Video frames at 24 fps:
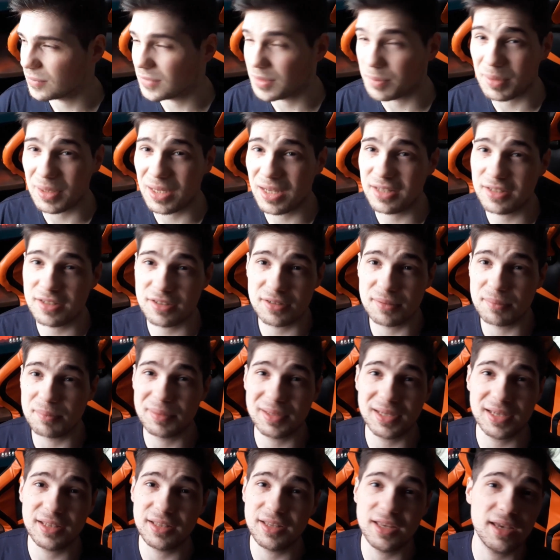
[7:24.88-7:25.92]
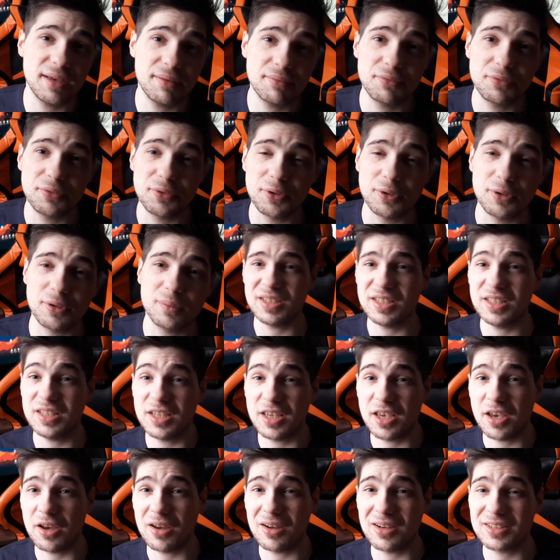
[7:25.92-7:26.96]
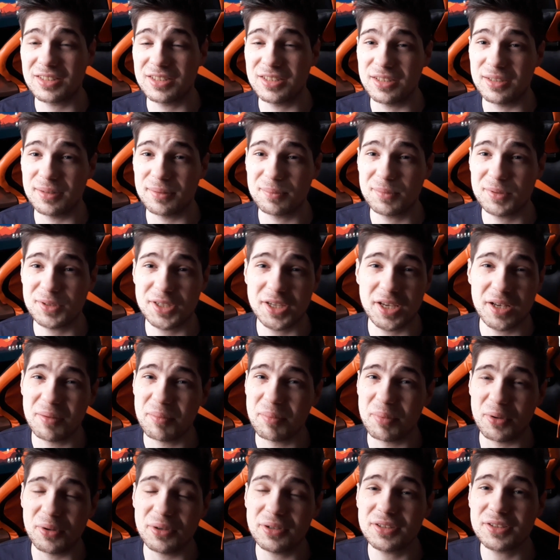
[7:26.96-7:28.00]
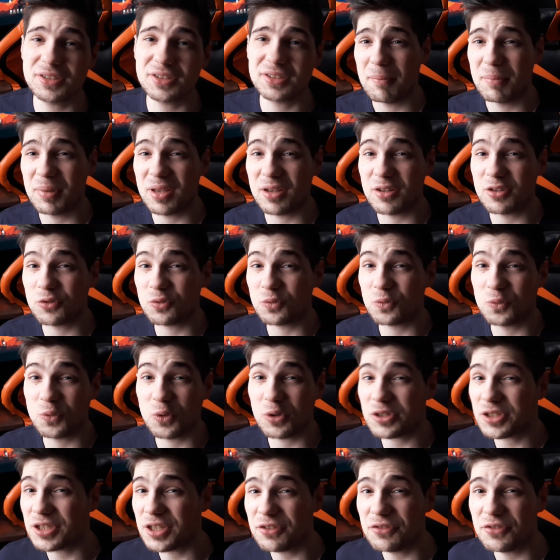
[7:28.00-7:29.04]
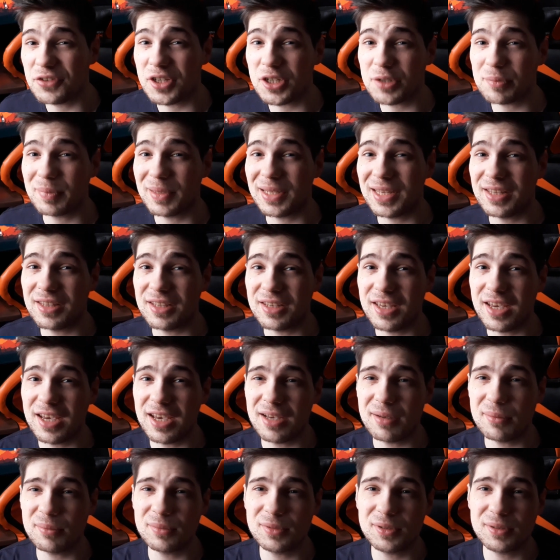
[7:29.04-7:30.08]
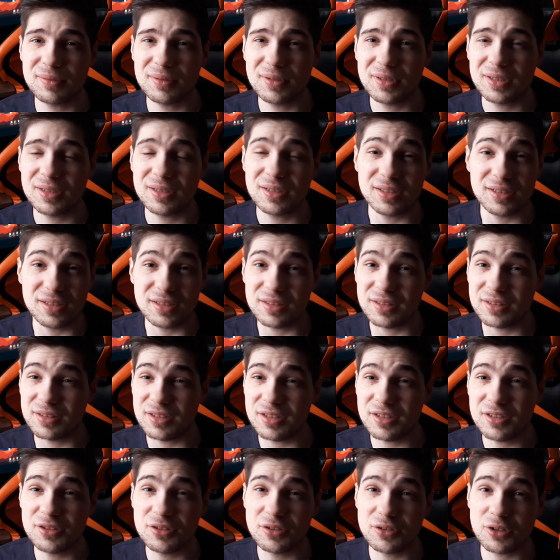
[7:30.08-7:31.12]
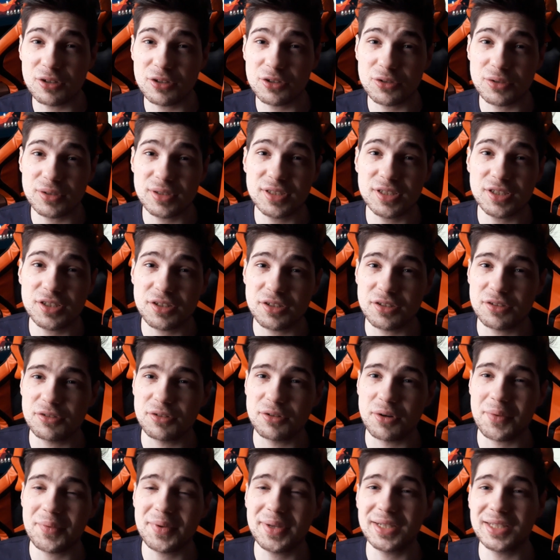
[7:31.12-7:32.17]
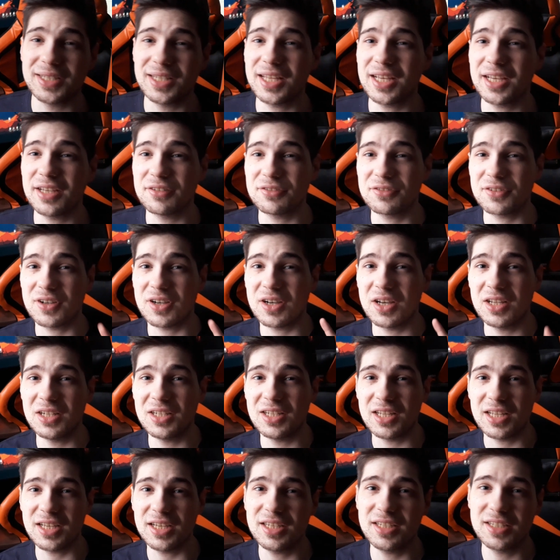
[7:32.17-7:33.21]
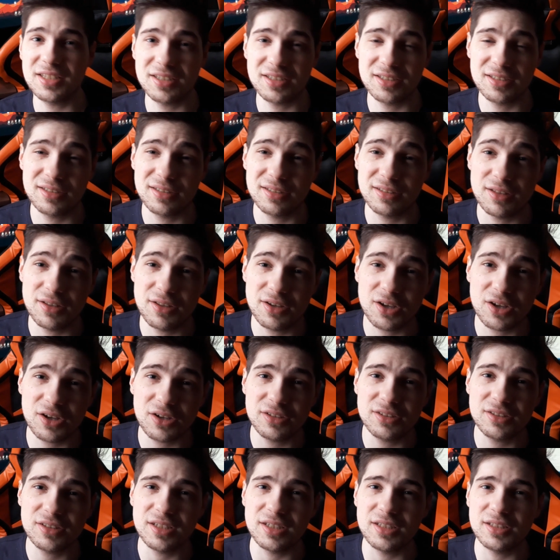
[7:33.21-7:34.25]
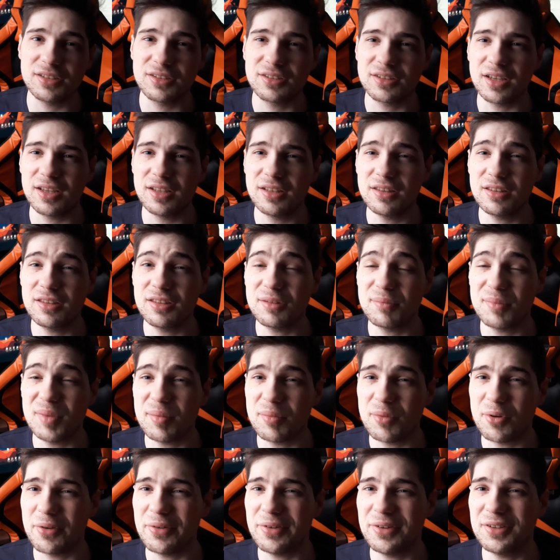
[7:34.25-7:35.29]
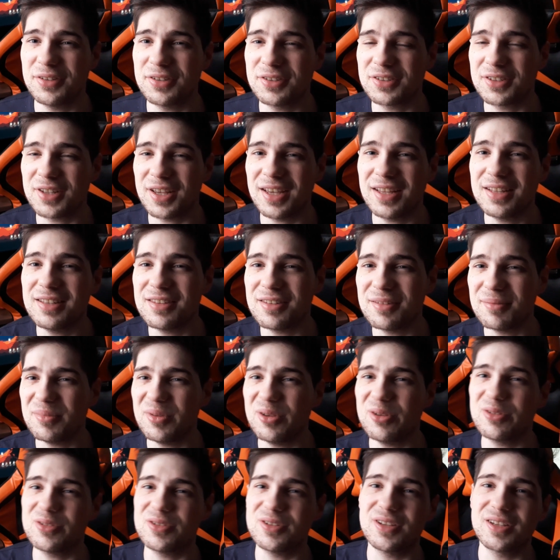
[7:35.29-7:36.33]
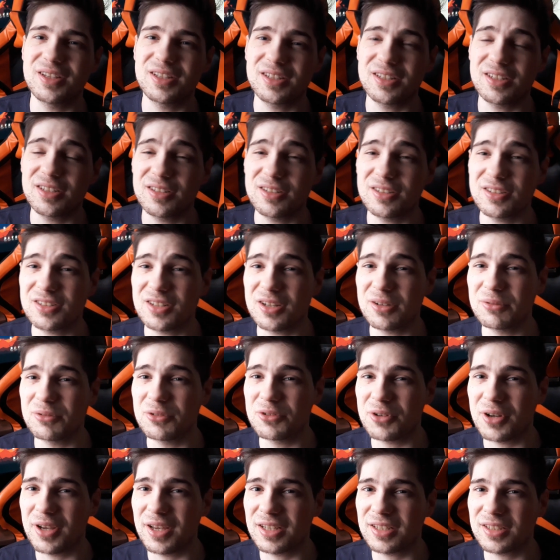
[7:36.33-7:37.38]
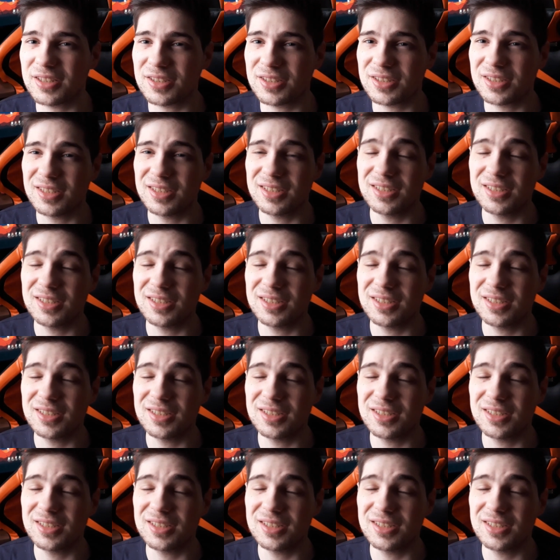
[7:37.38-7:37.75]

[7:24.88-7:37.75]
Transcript: The player doesn't play the game for in-character skill points because once they finish playing the game, these do not transition into the real life, unlike the content and the memories and the music, soundtracks,